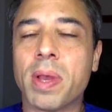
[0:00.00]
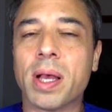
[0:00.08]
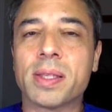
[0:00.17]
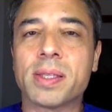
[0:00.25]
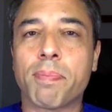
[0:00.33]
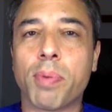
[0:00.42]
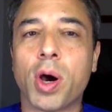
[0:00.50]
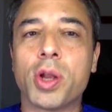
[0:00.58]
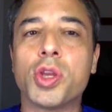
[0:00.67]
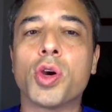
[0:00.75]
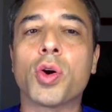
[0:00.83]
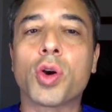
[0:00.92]
builds
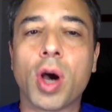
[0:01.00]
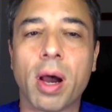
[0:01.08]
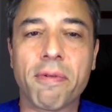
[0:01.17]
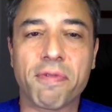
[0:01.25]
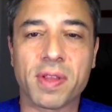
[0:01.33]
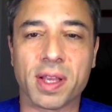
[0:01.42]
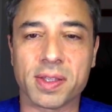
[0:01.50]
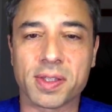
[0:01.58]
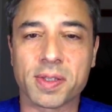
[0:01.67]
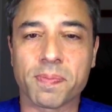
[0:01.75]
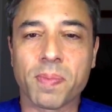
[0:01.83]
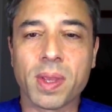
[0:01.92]
upon your
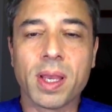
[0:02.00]
confidence.